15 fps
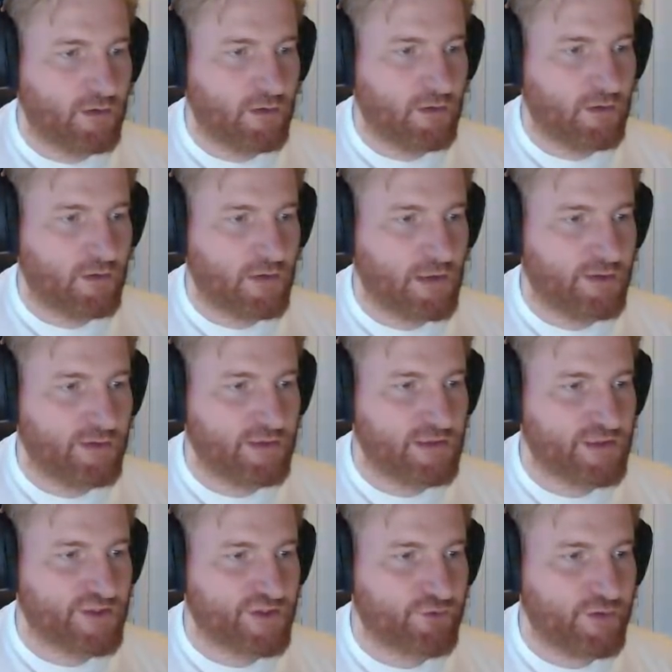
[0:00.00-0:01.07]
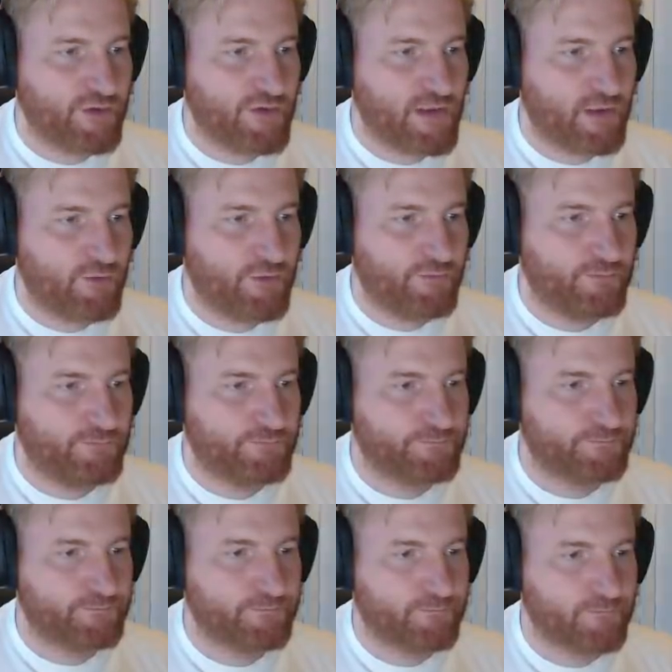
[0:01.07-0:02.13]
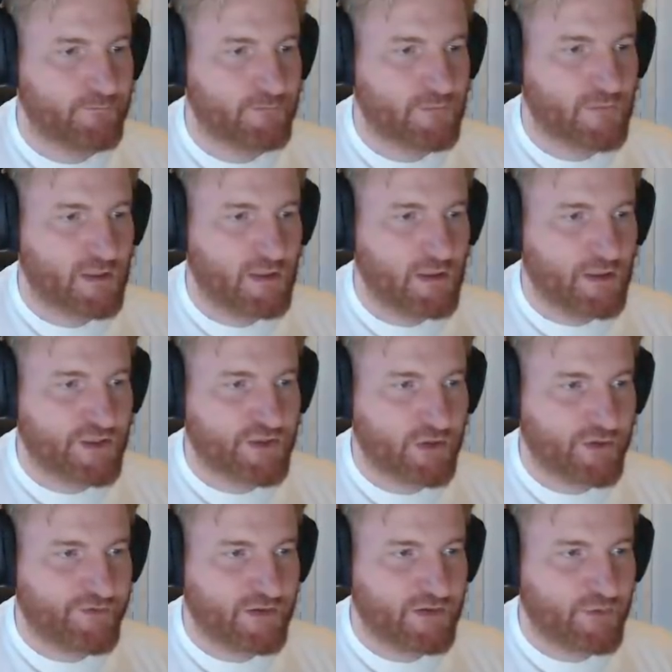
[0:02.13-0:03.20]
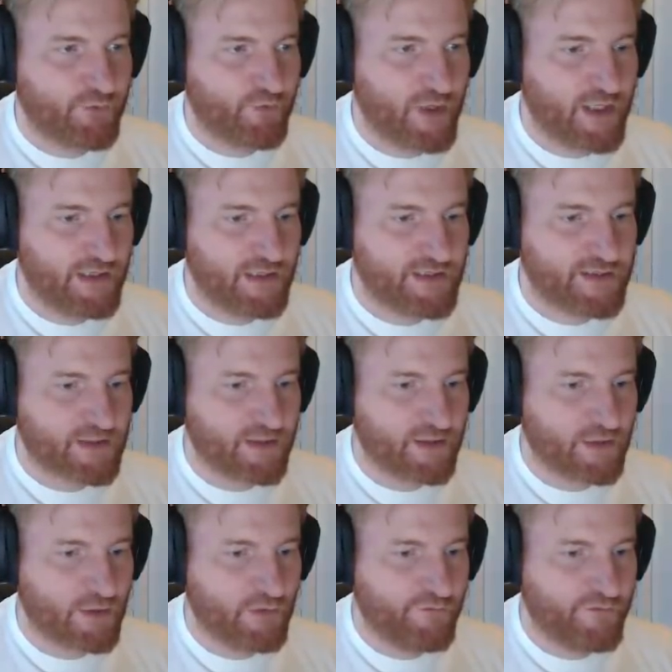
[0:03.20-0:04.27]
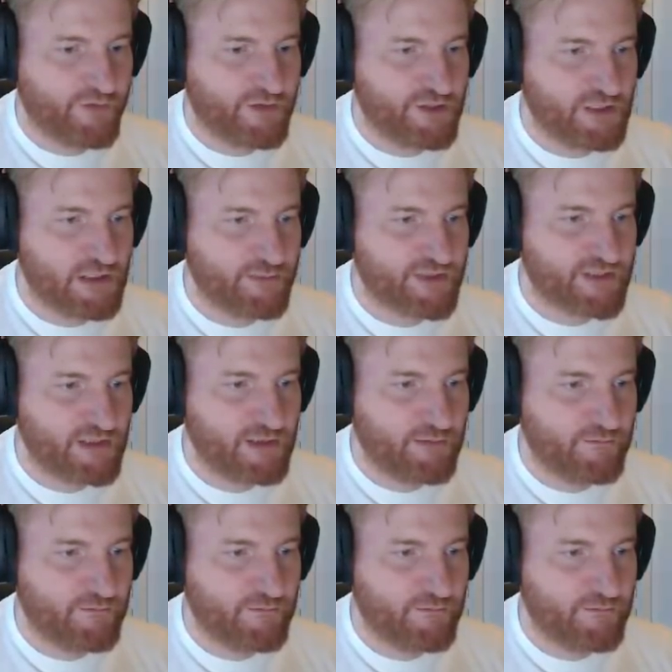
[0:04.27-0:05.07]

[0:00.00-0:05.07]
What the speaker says: And then destroy that one. So I think the Breda is going to go for the GMC.